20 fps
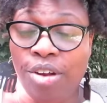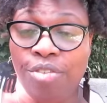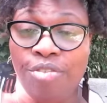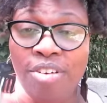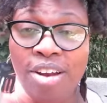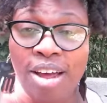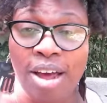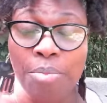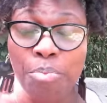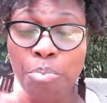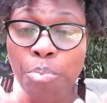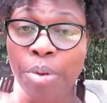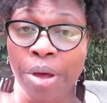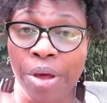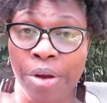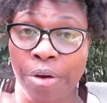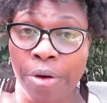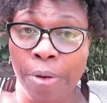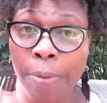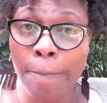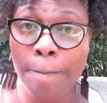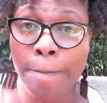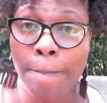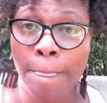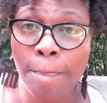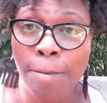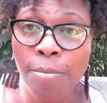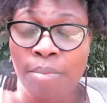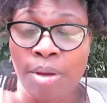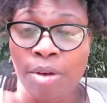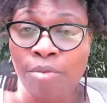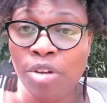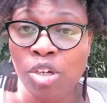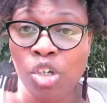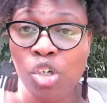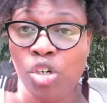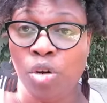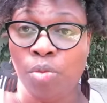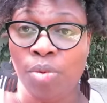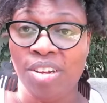if not better. I'm not really
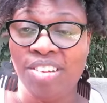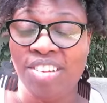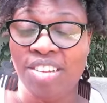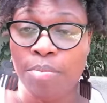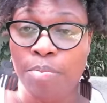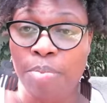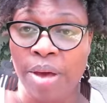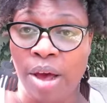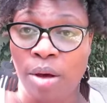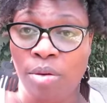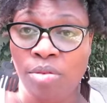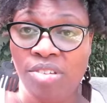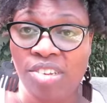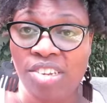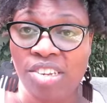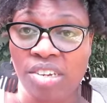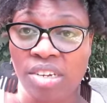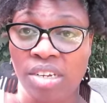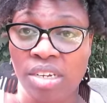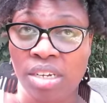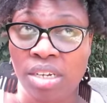sure what it's about.